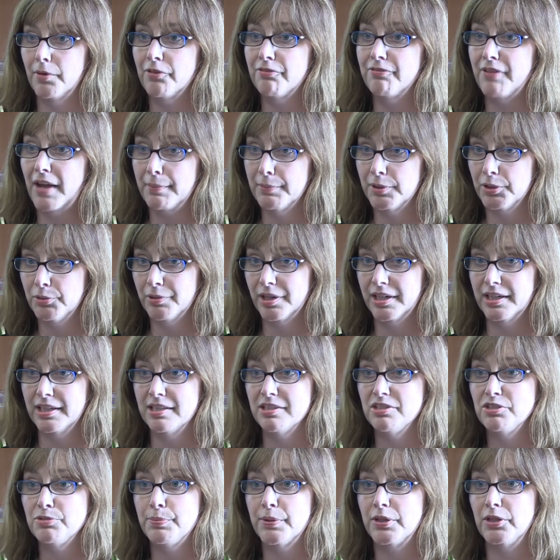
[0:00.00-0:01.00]
family
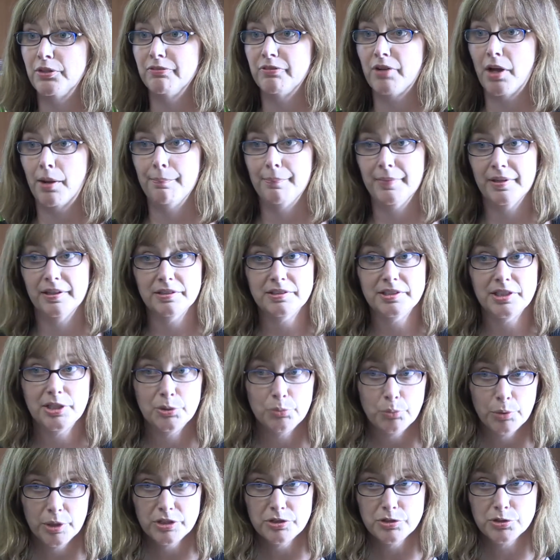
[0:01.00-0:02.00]
readiness, but you've got Military
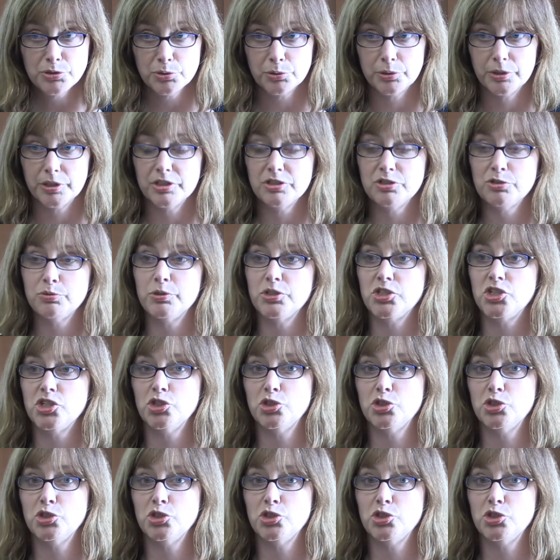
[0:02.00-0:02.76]
One Source, which